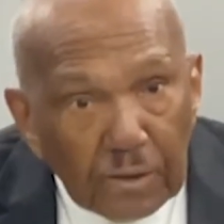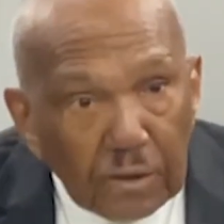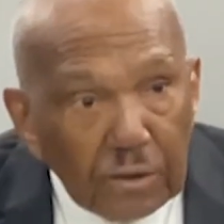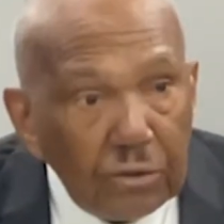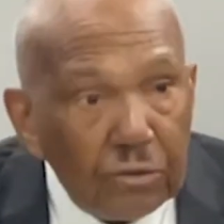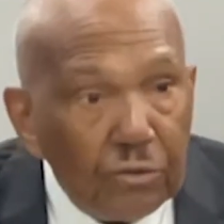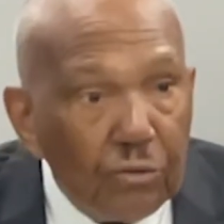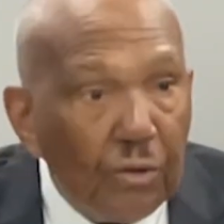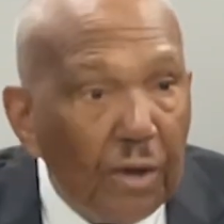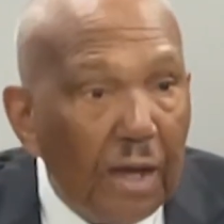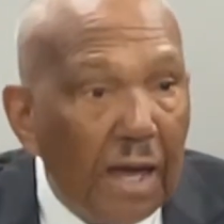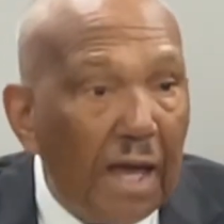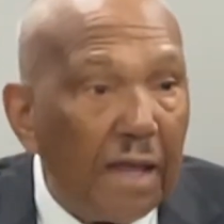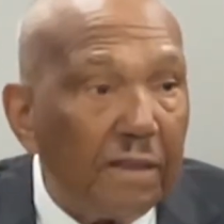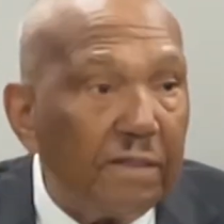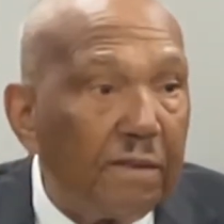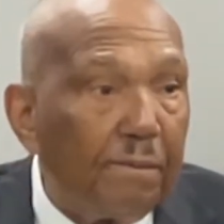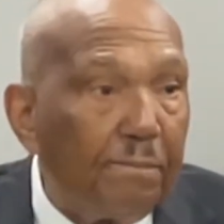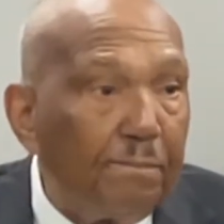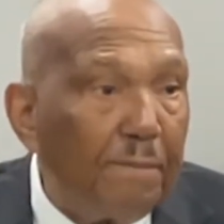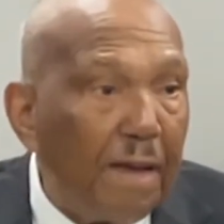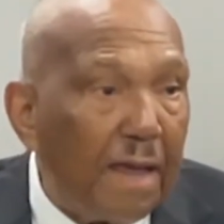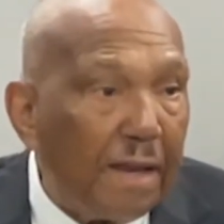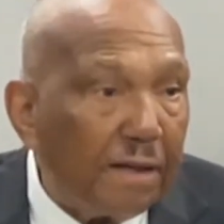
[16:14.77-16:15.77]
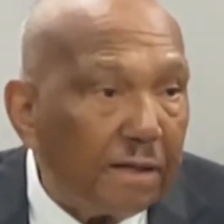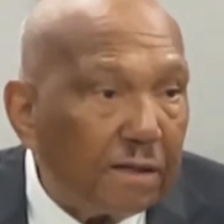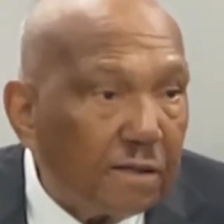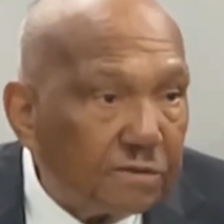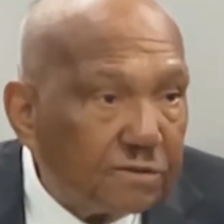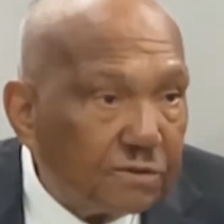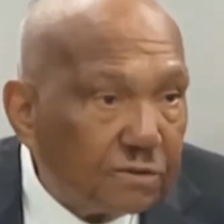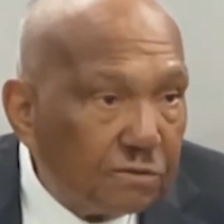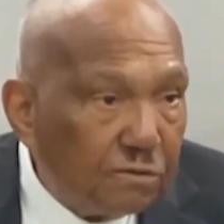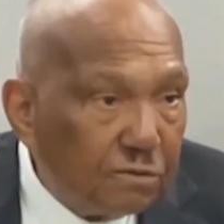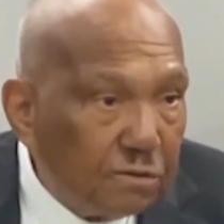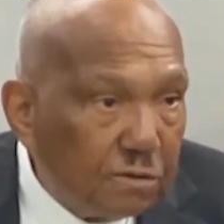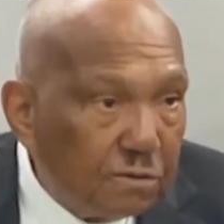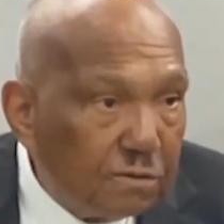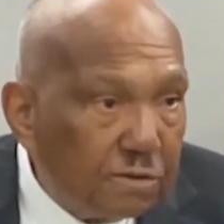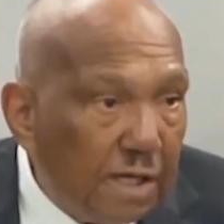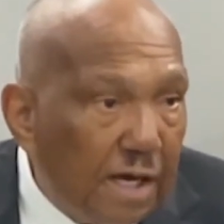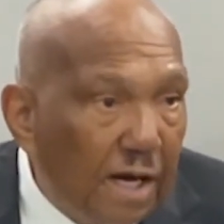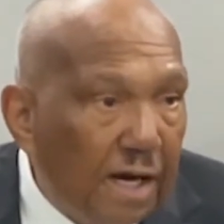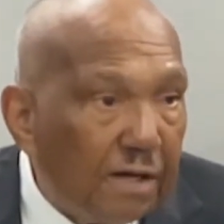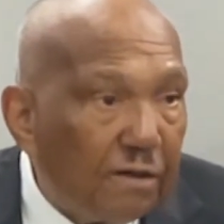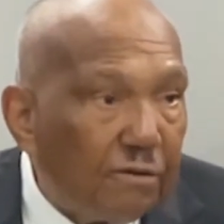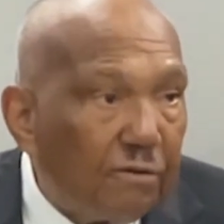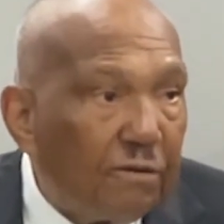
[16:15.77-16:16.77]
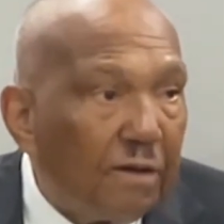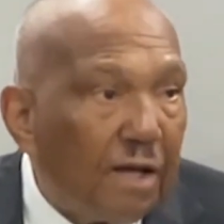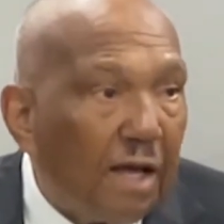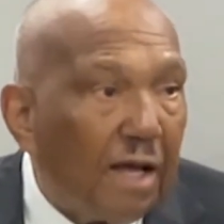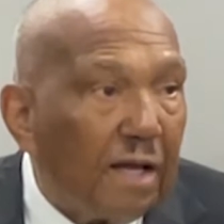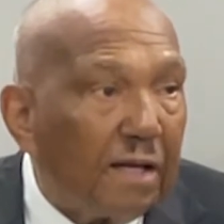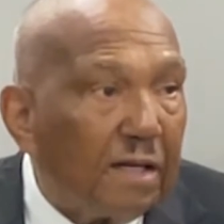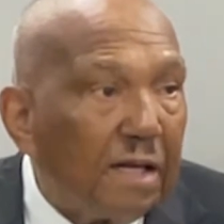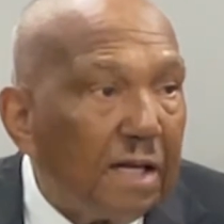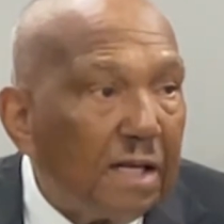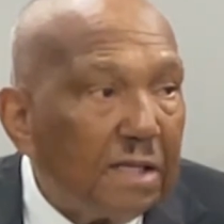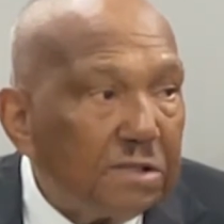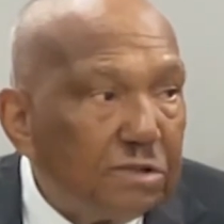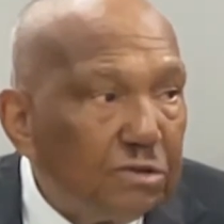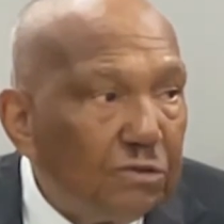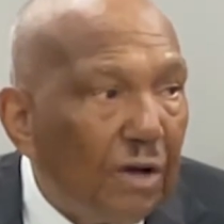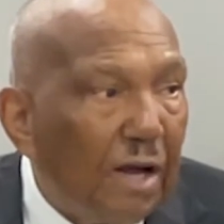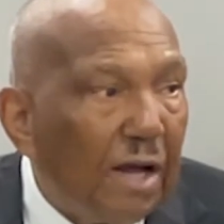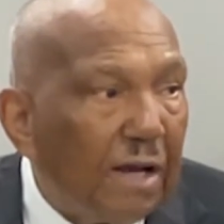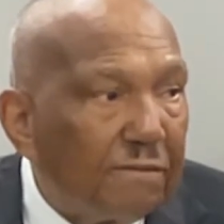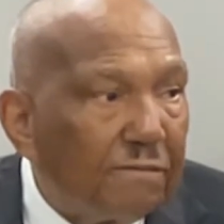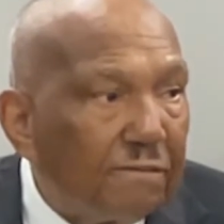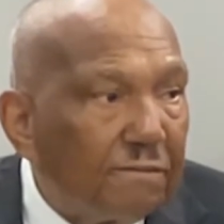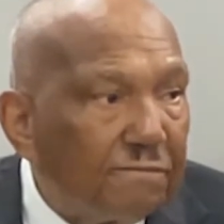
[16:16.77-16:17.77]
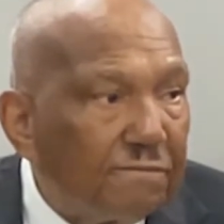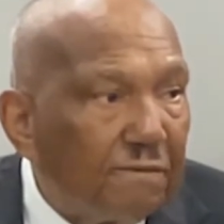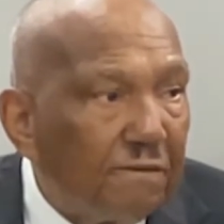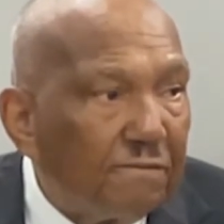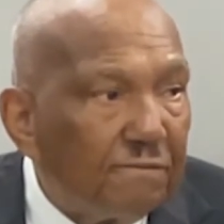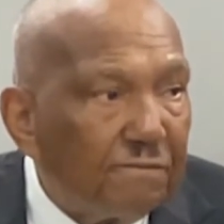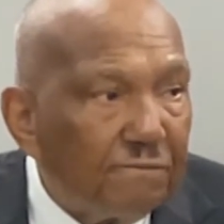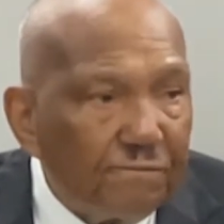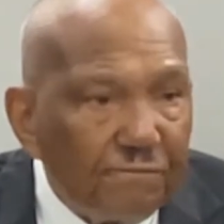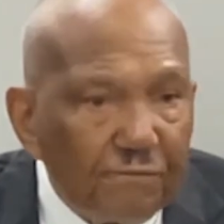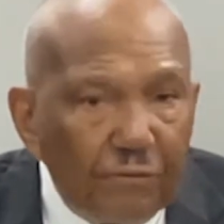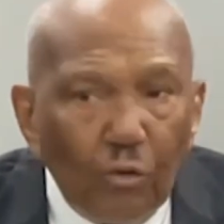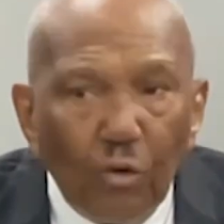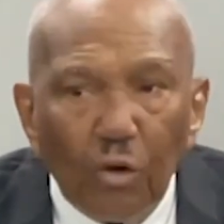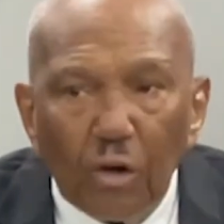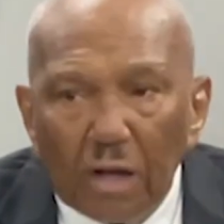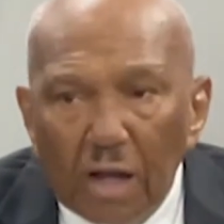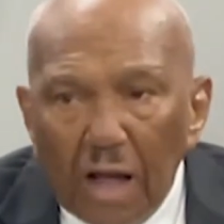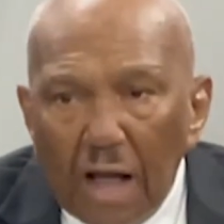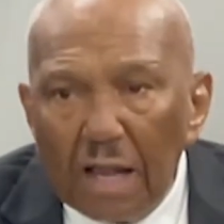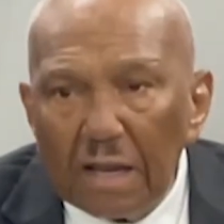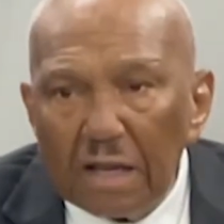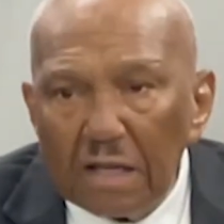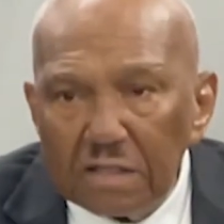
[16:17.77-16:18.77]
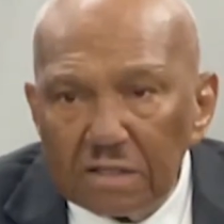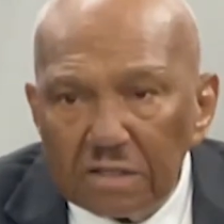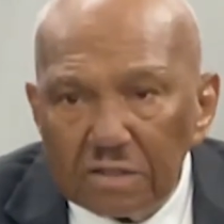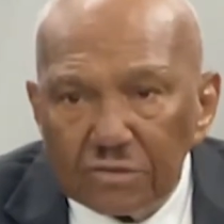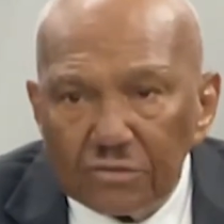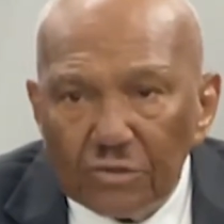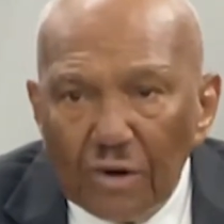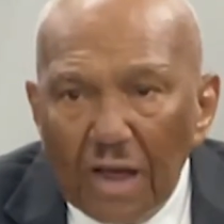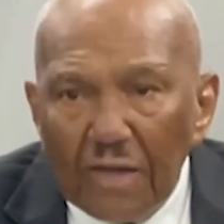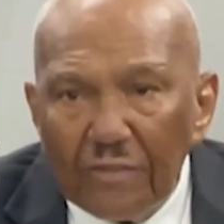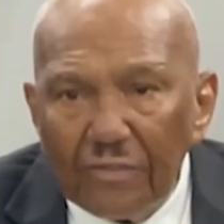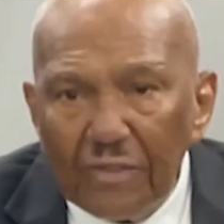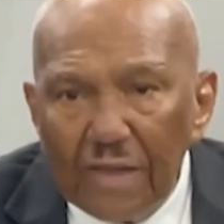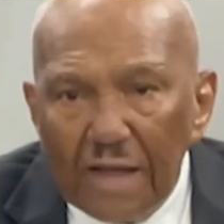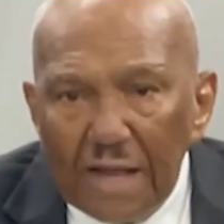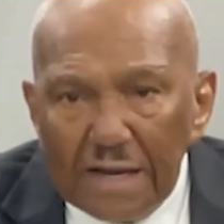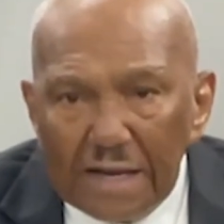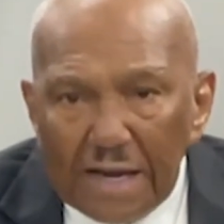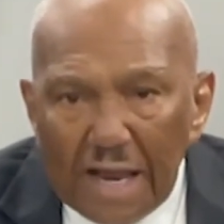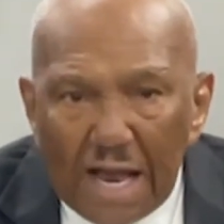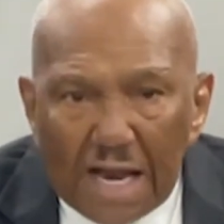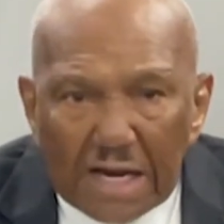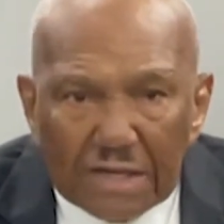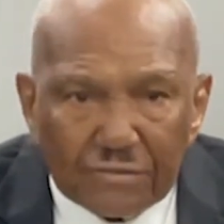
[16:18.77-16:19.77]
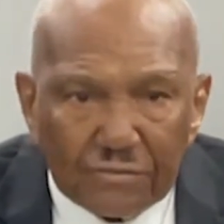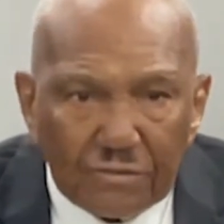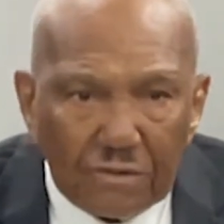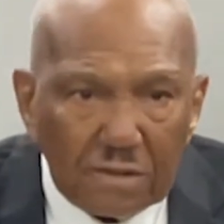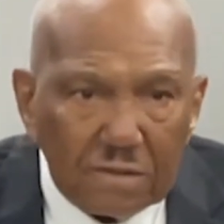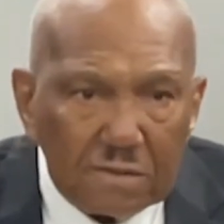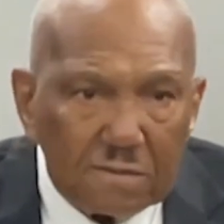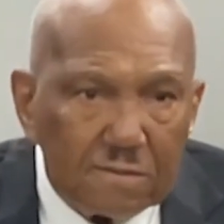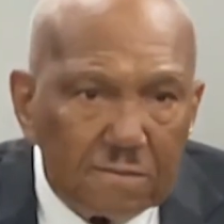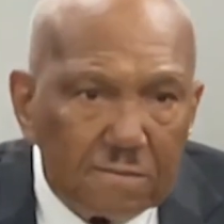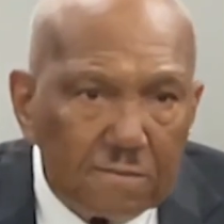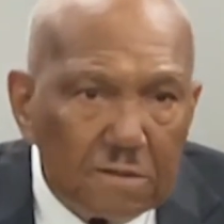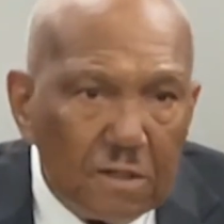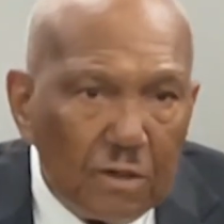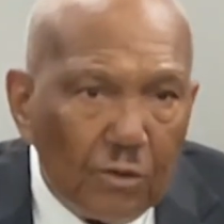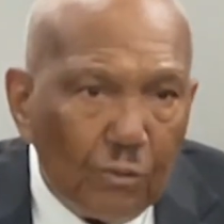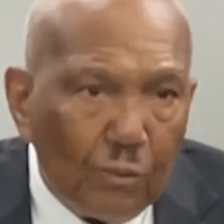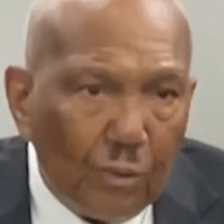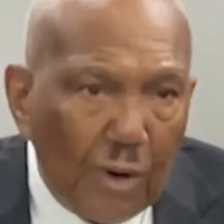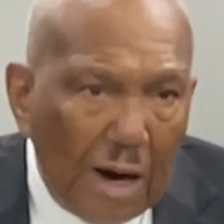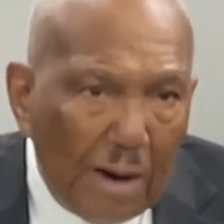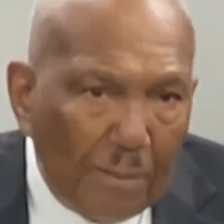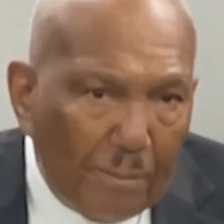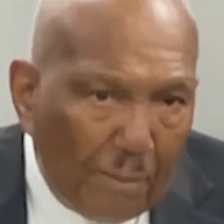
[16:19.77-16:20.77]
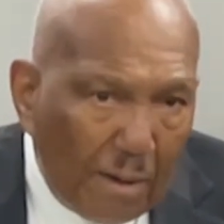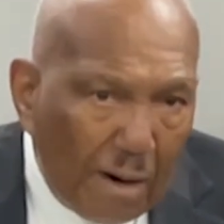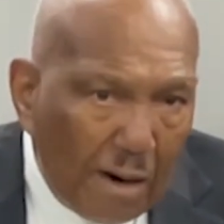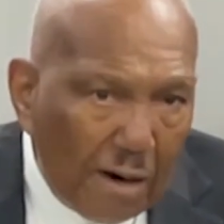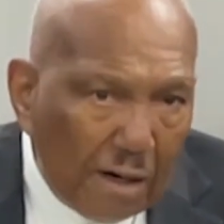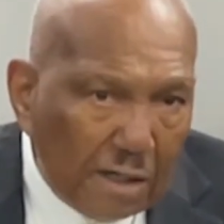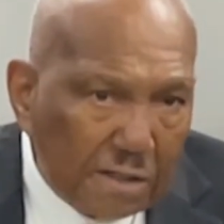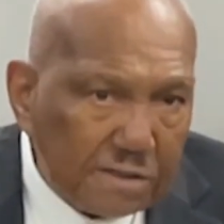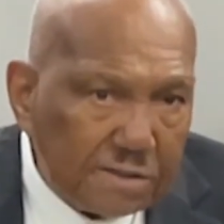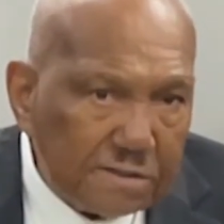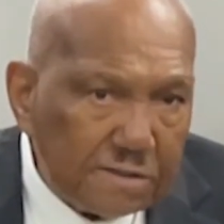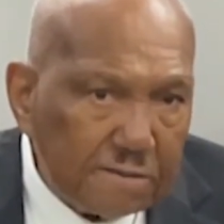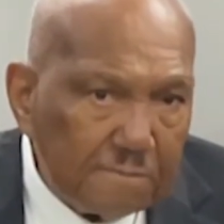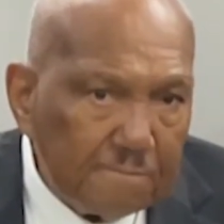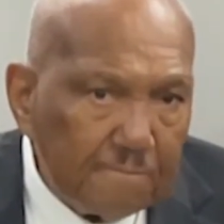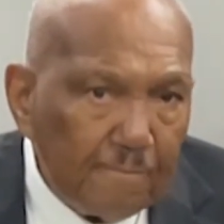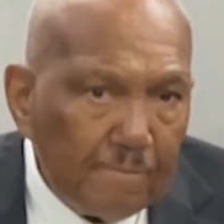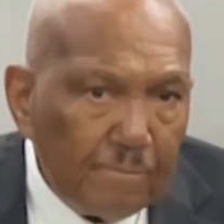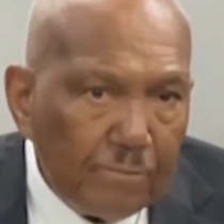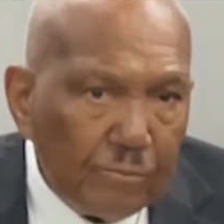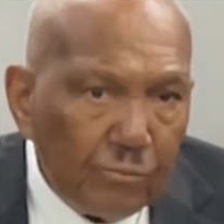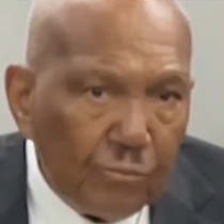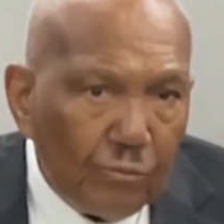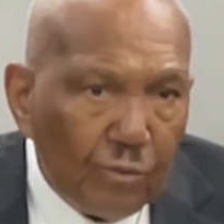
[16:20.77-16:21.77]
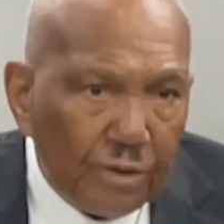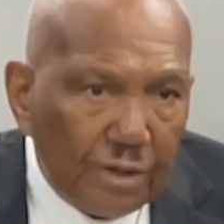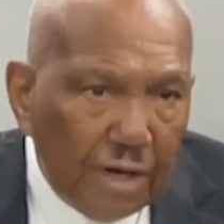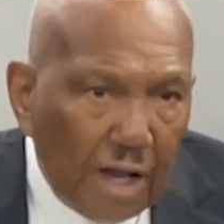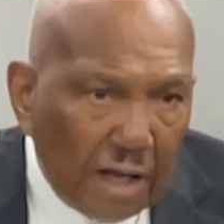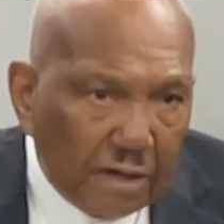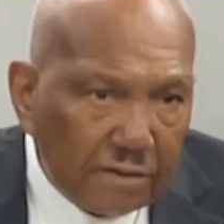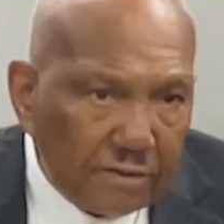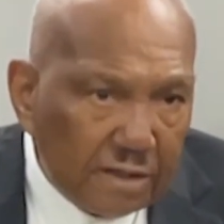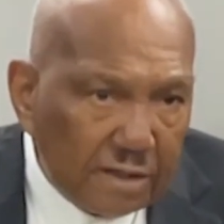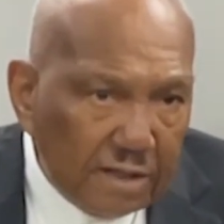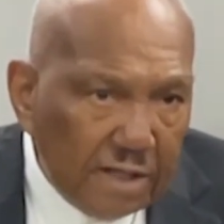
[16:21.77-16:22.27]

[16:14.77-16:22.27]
You had the medical school there. You had 4 colleges right there in Nashville where I marched with Dr.